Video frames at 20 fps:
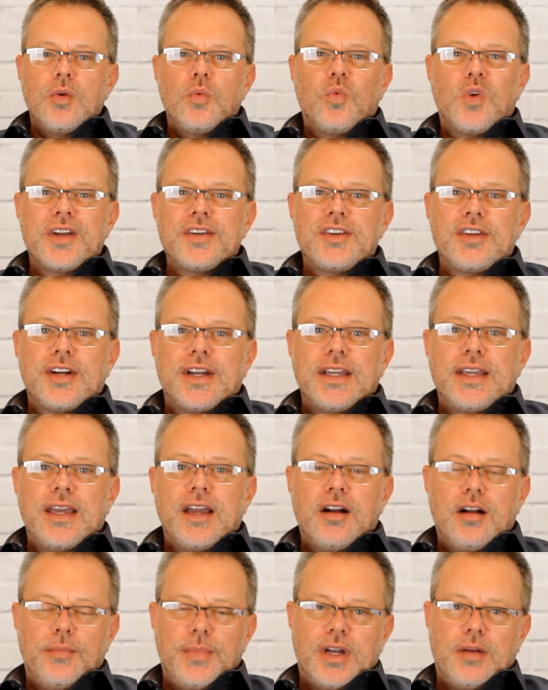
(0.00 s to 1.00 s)
Why should I
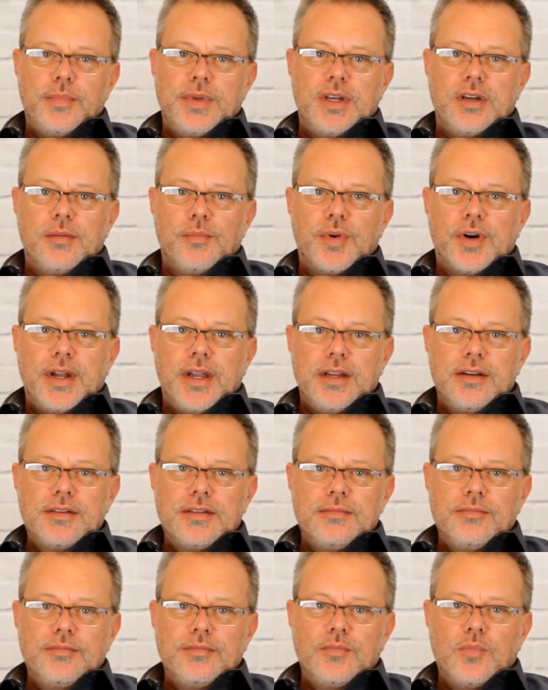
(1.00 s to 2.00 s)
care about being a brand?